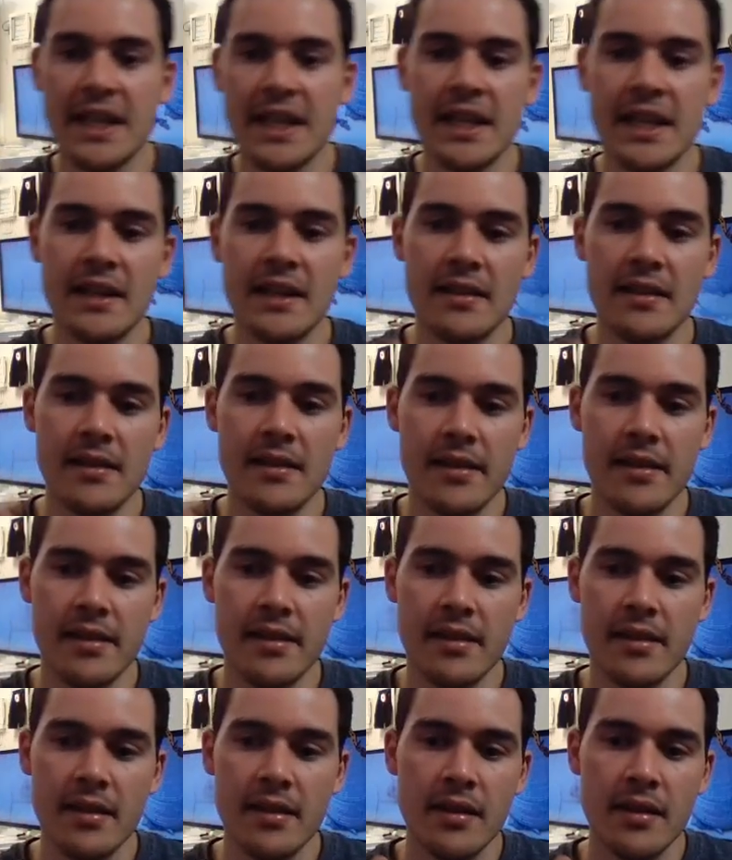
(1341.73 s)
but
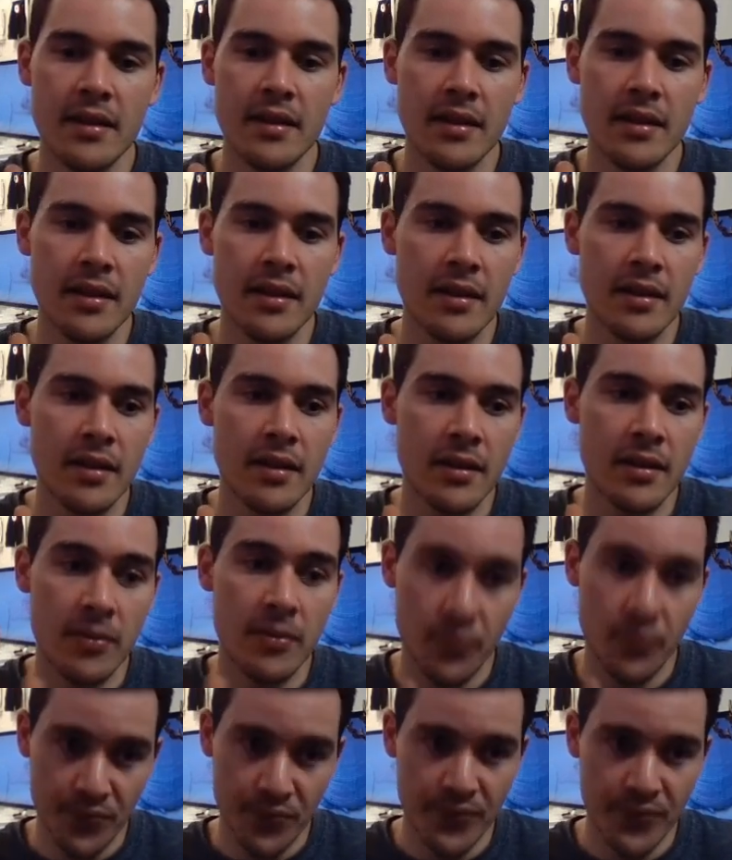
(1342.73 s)
this
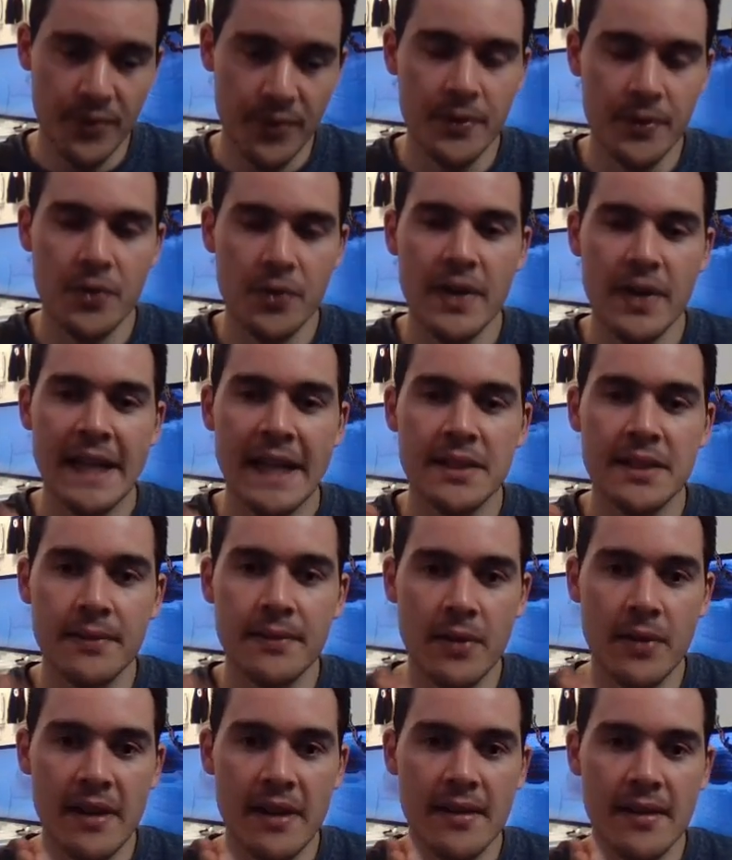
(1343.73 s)
library is
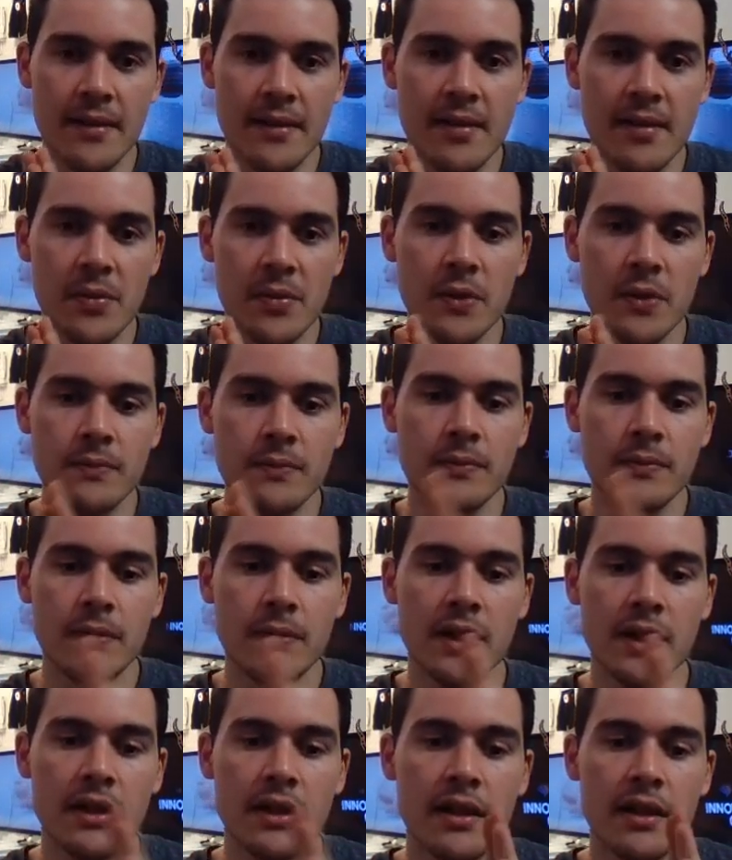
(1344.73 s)

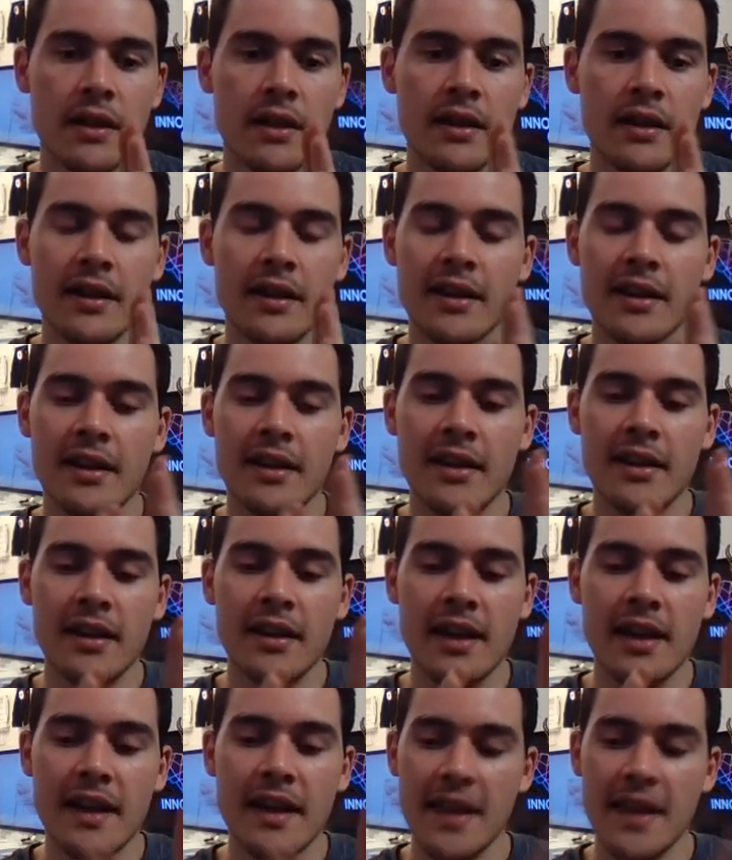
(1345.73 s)
from the creator of
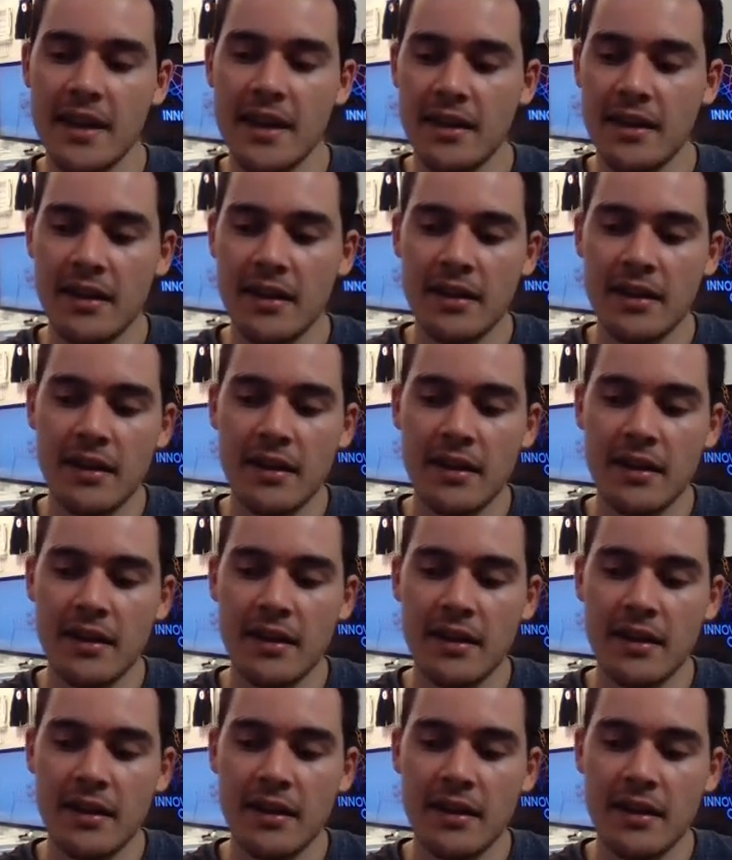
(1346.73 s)
Crazy Swarm.